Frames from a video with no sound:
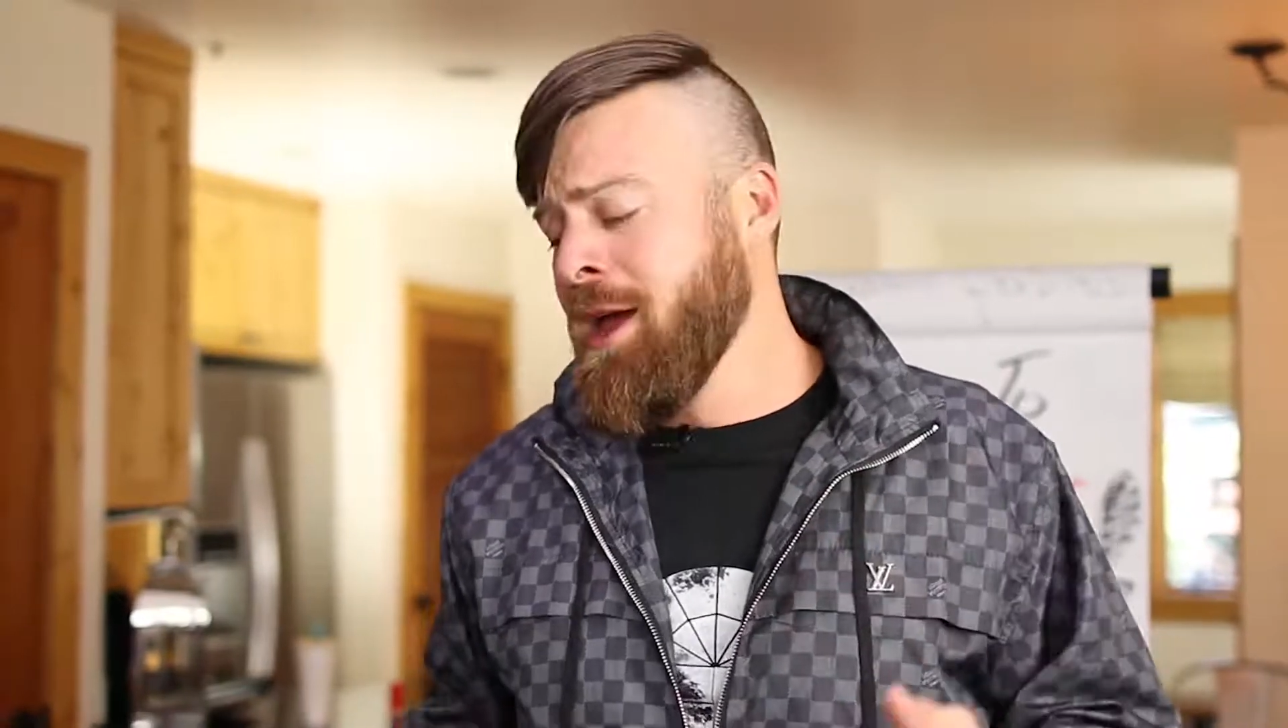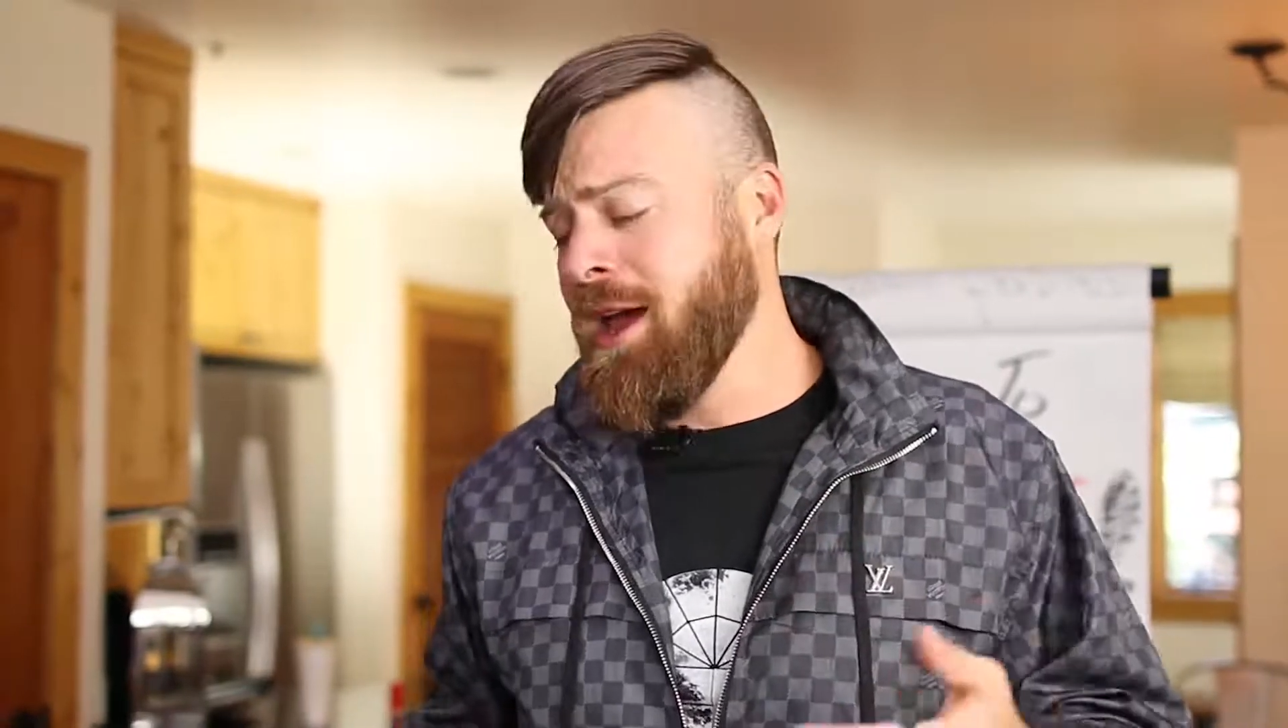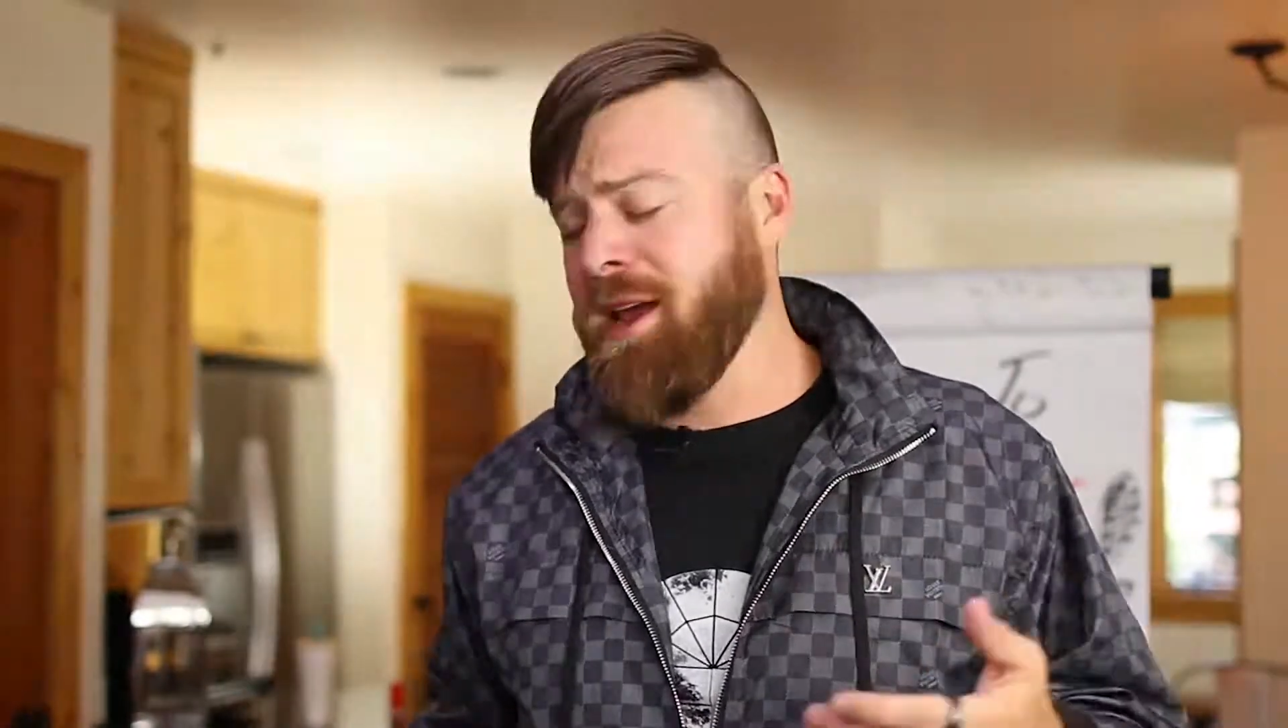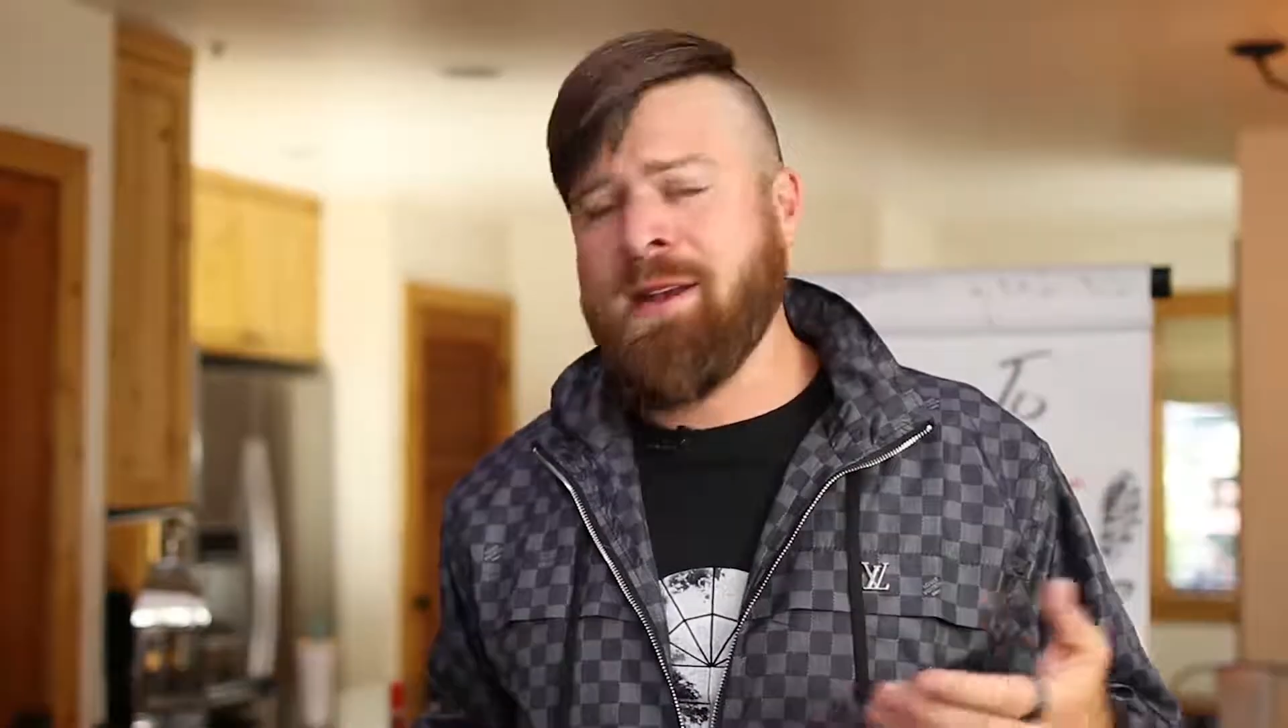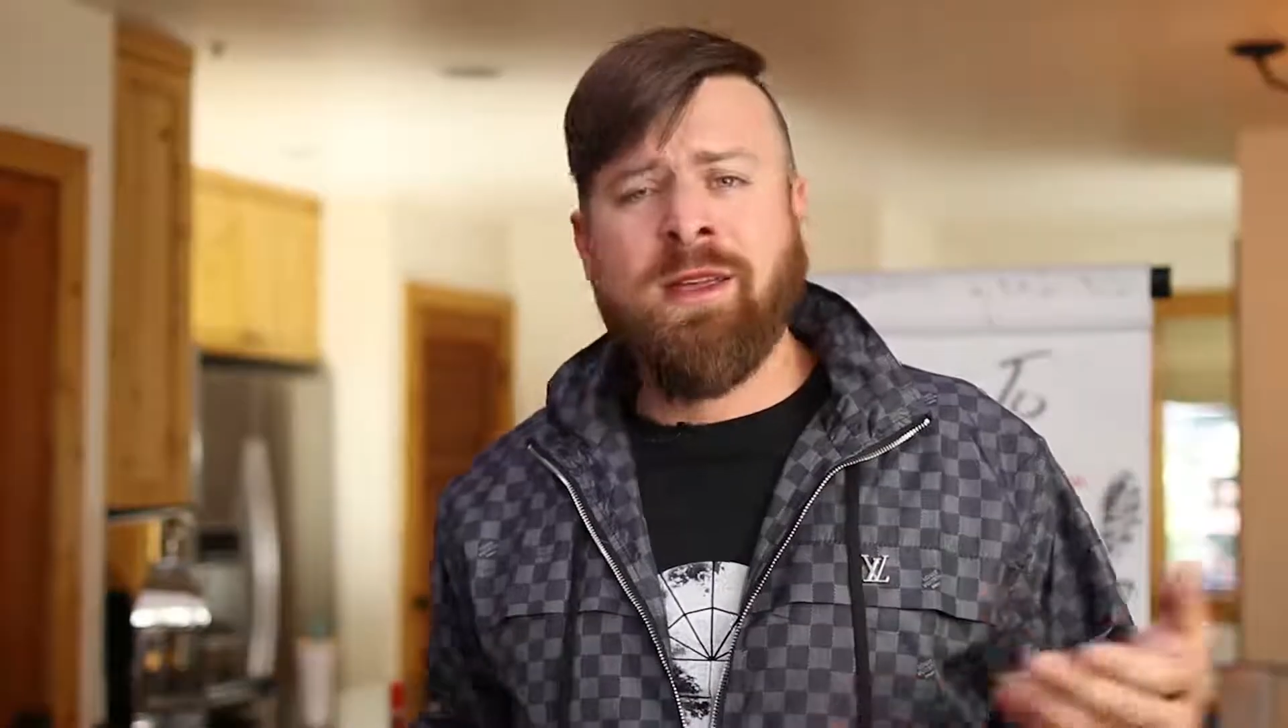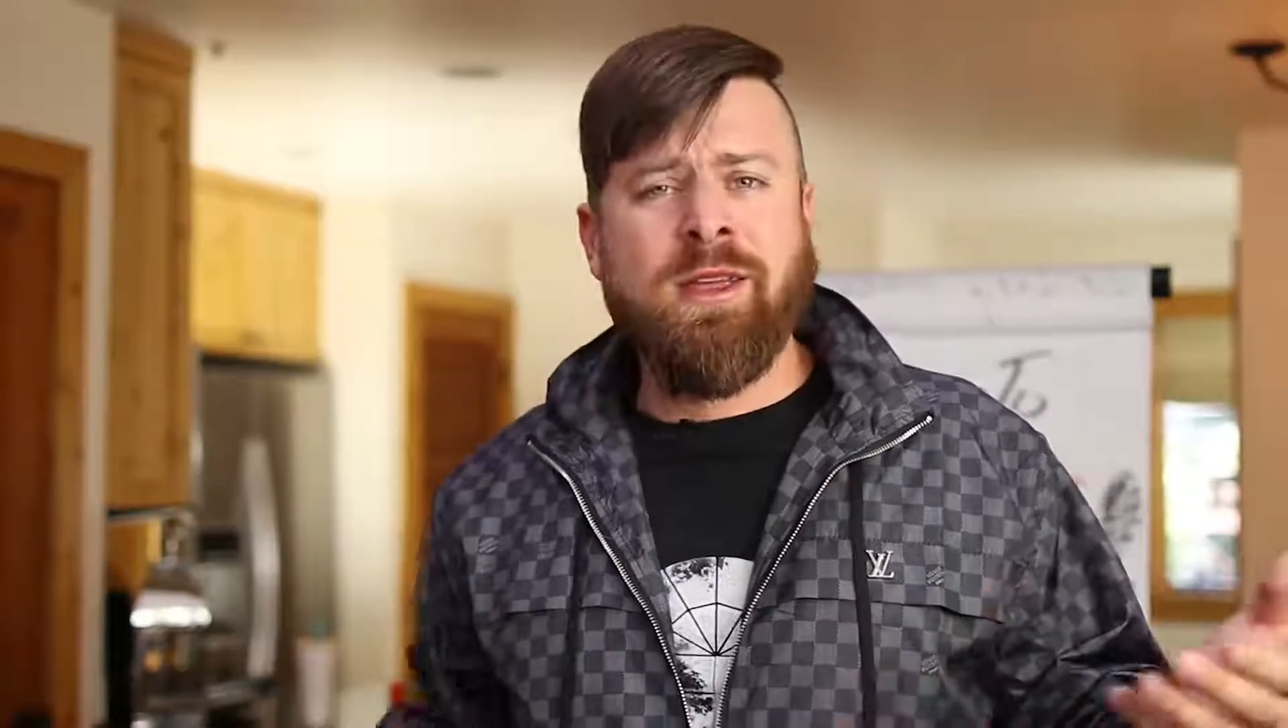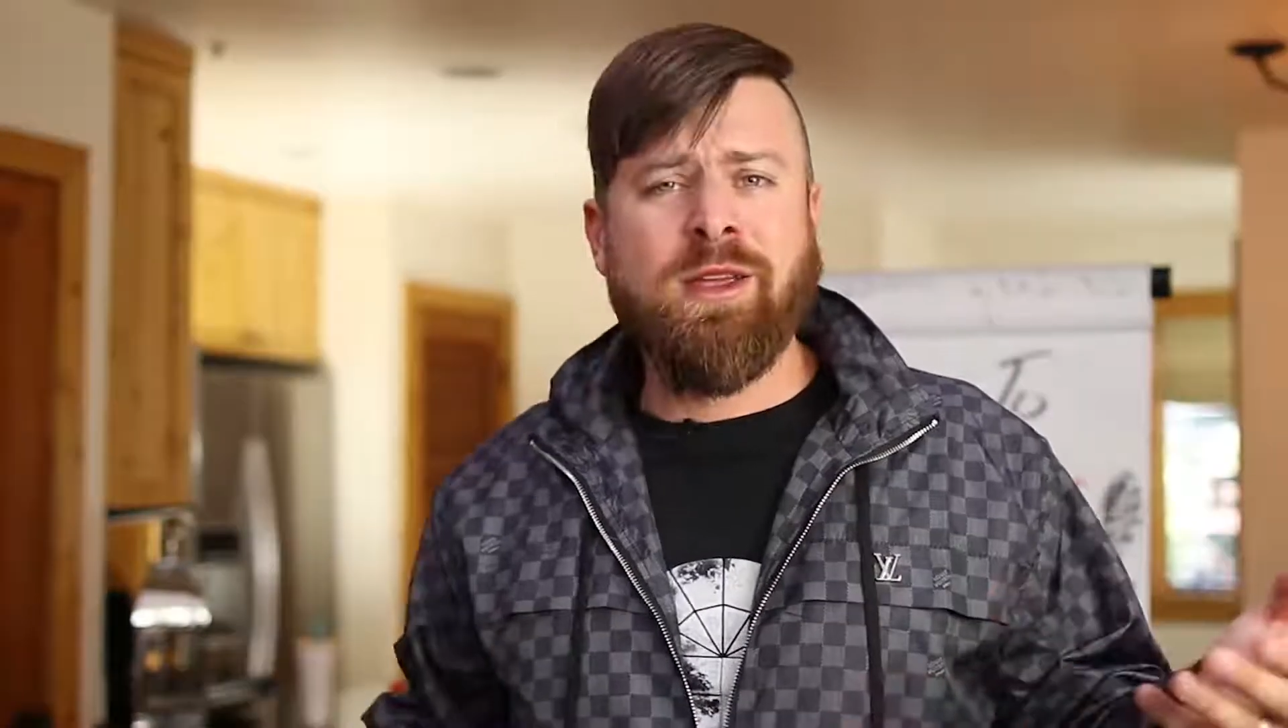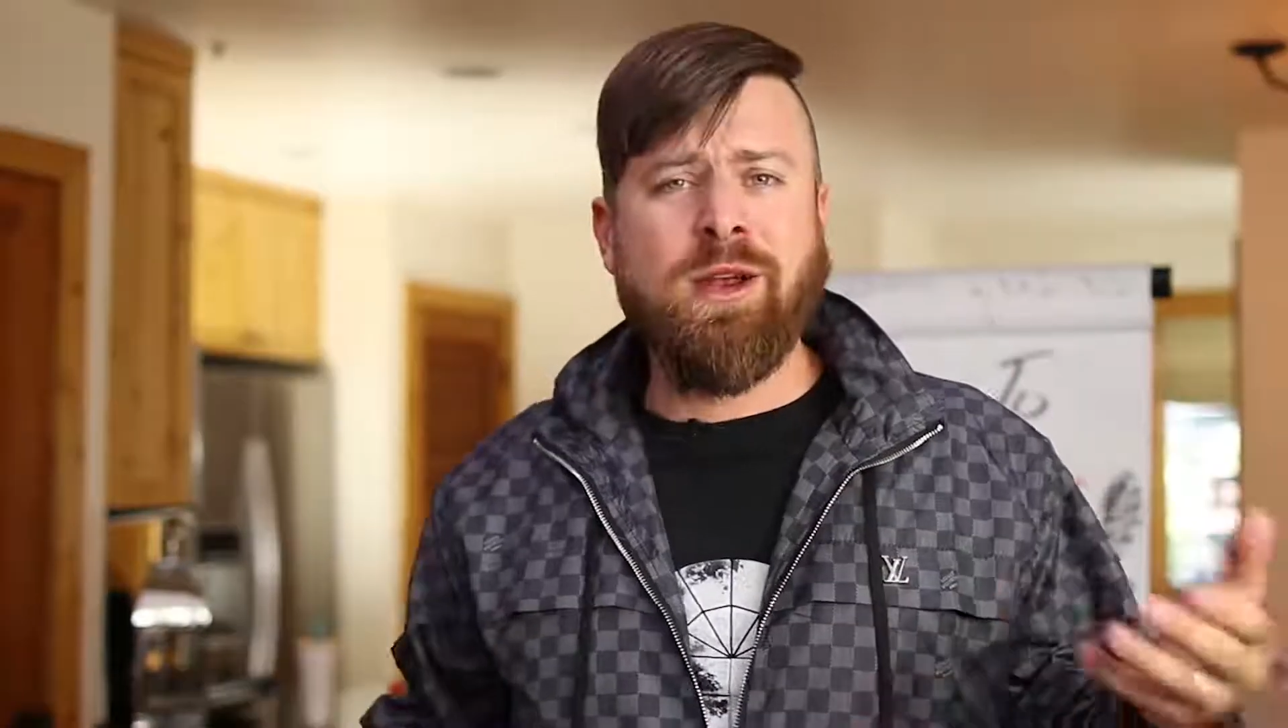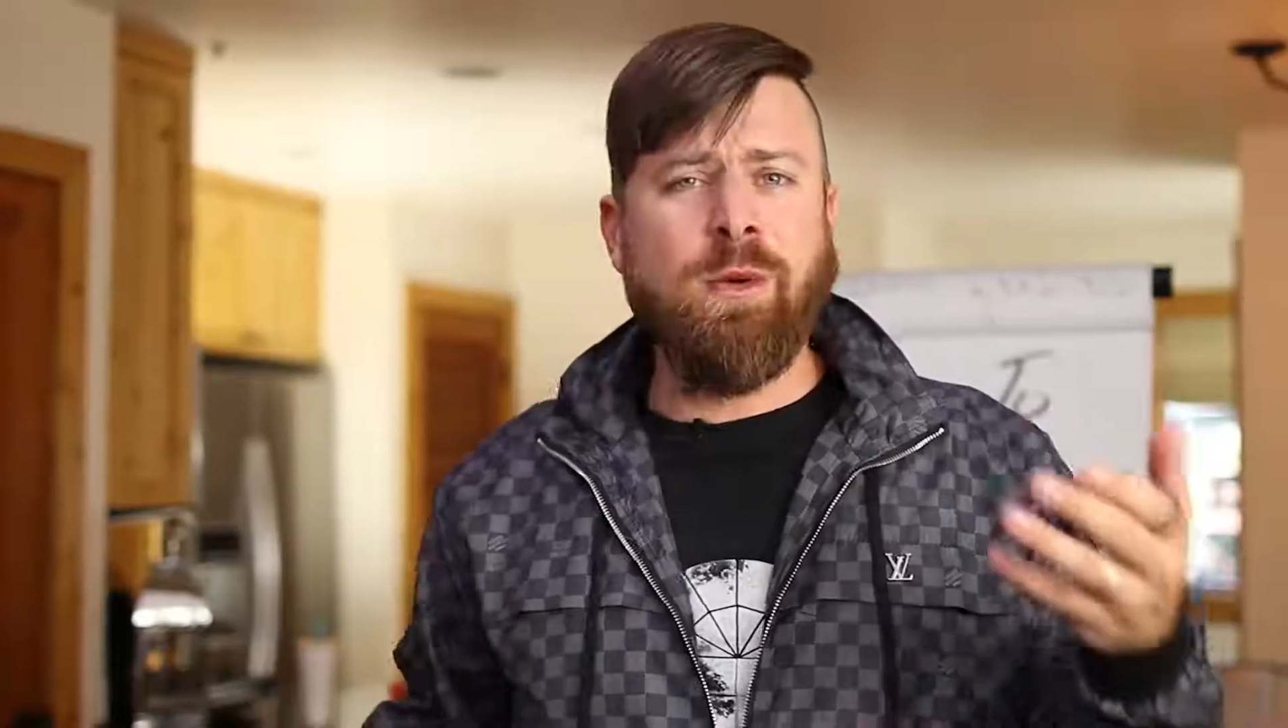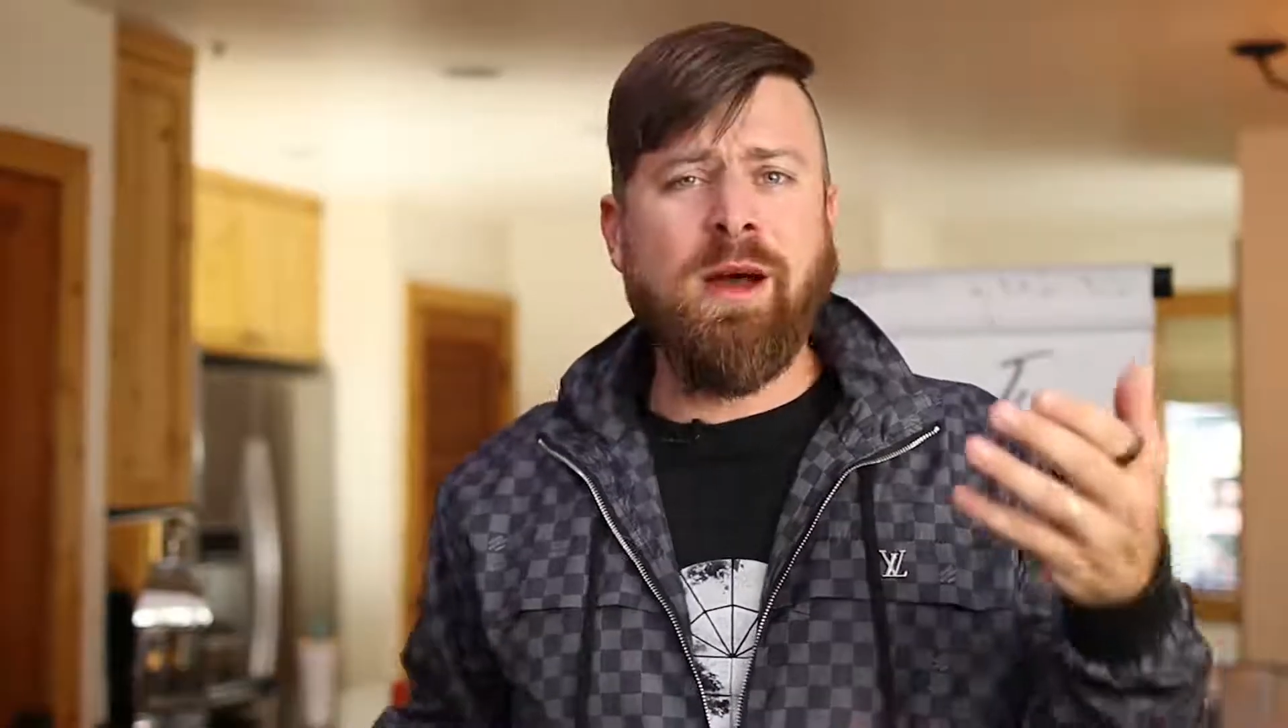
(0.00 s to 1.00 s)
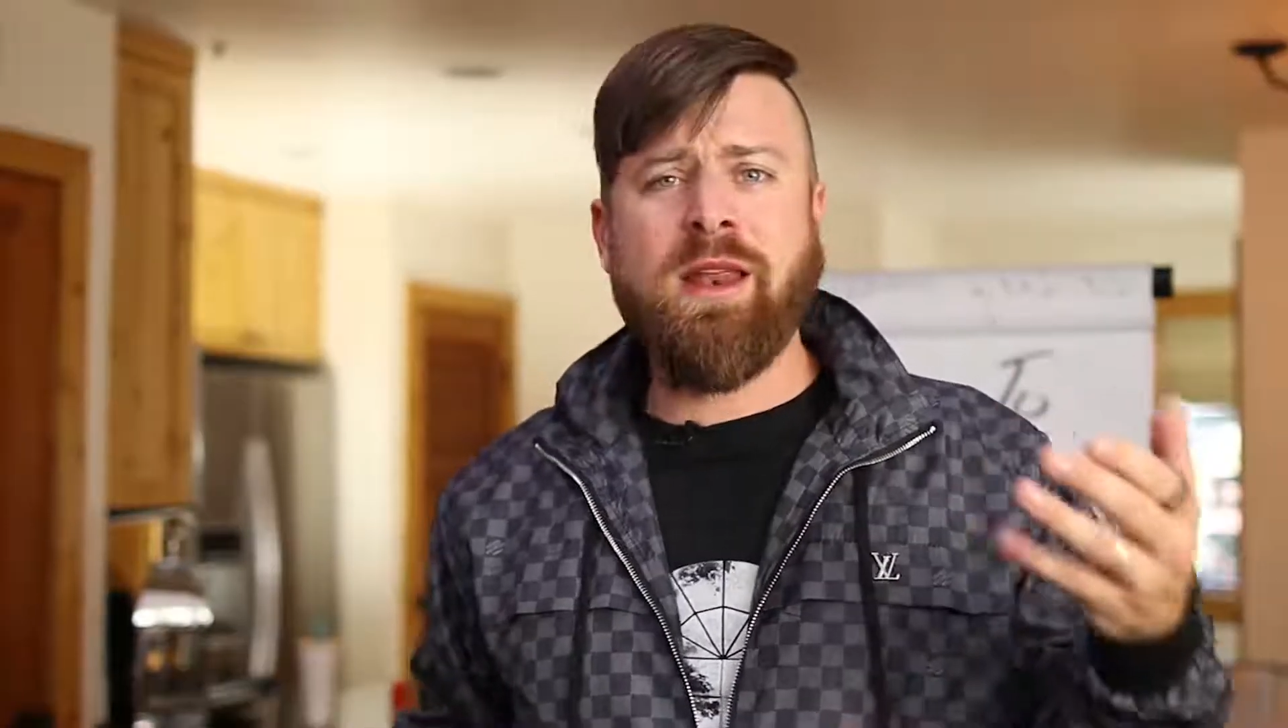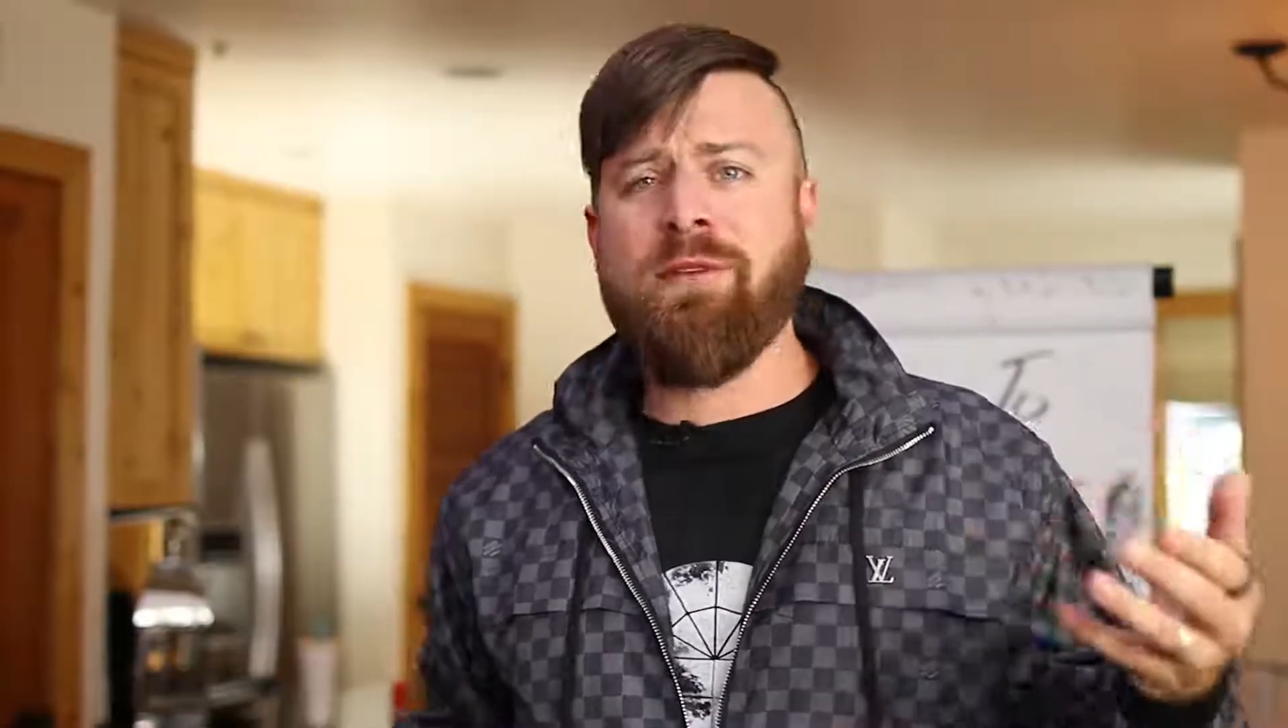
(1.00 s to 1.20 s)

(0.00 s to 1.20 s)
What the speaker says: And you know what?